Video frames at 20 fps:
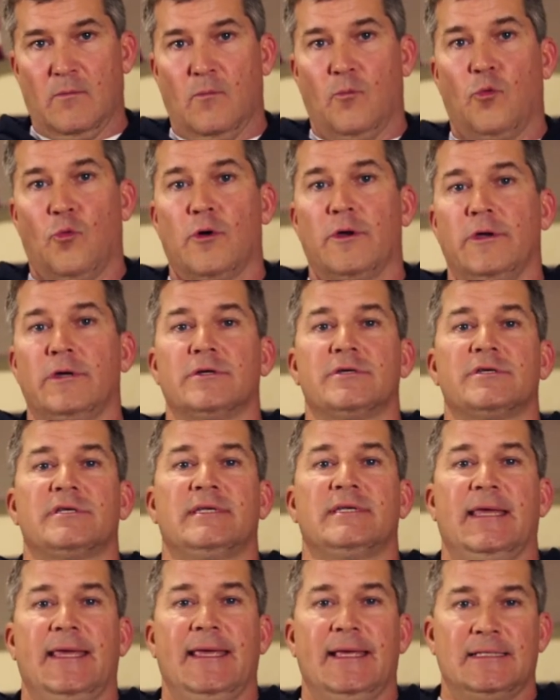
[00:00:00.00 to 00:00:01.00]
Where your
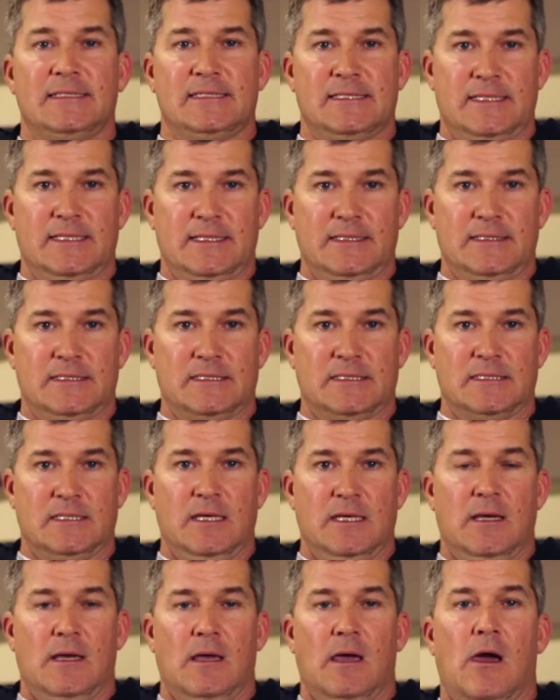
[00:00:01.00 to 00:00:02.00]
stance is.
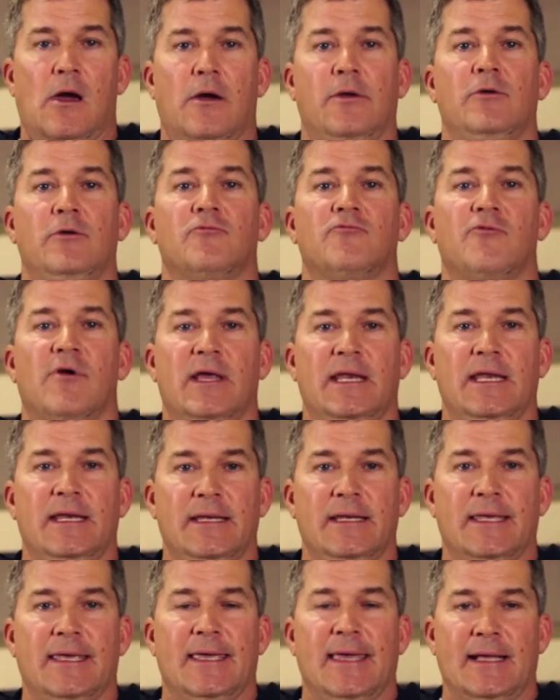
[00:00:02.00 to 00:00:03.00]
Are you ready
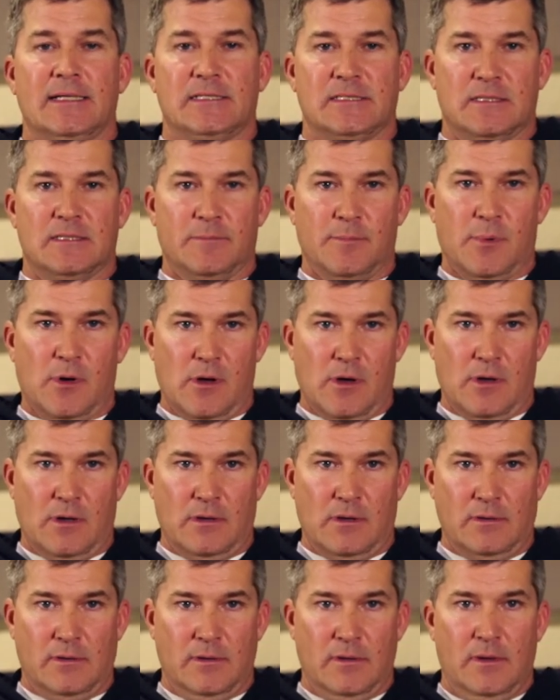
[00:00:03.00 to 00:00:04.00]
to catch the
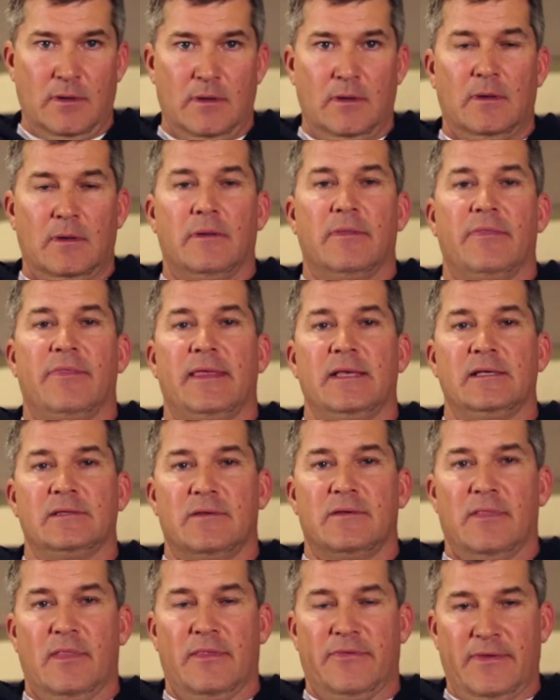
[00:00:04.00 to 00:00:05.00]
ball? Things
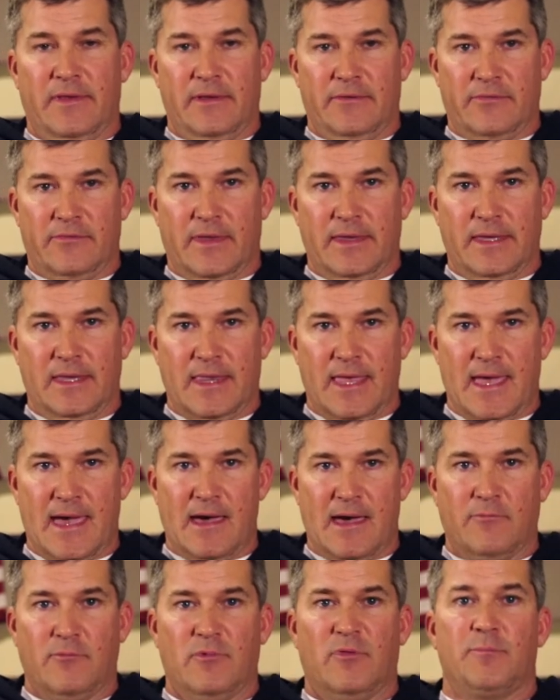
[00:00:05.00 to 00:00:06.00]
like
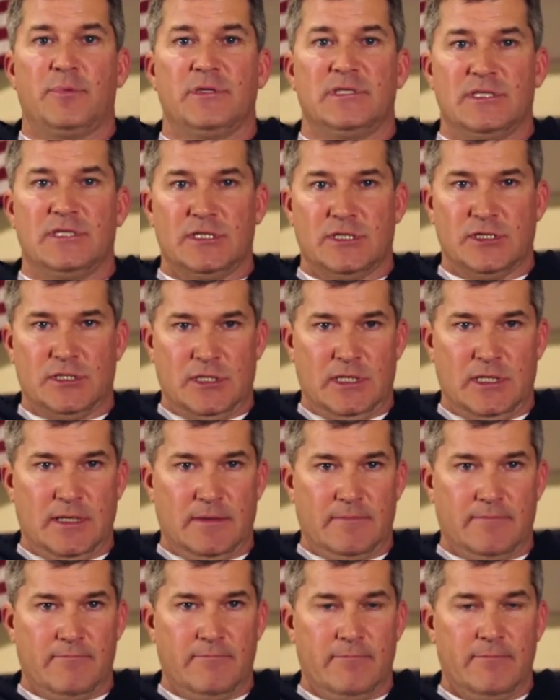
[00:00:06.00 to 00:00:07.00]
that with positioning.
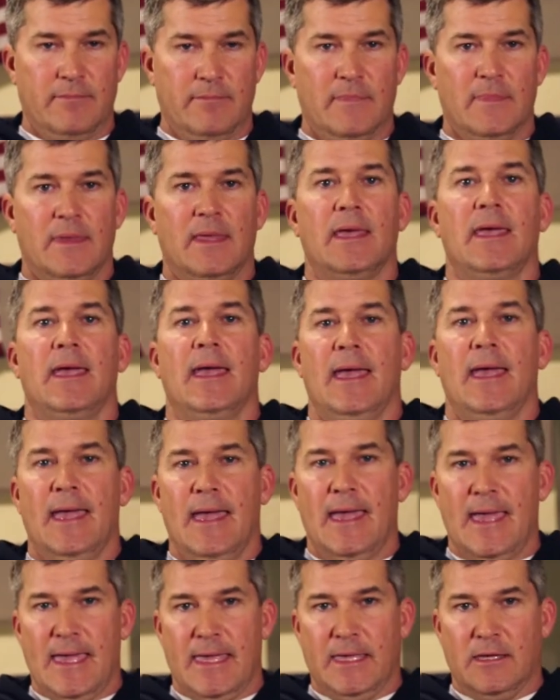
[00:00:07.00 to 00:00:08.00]

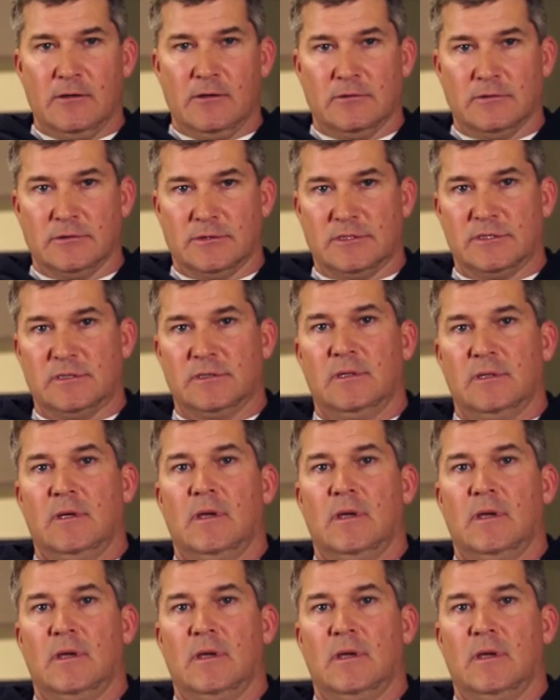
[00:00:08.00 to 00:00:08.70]
Angles.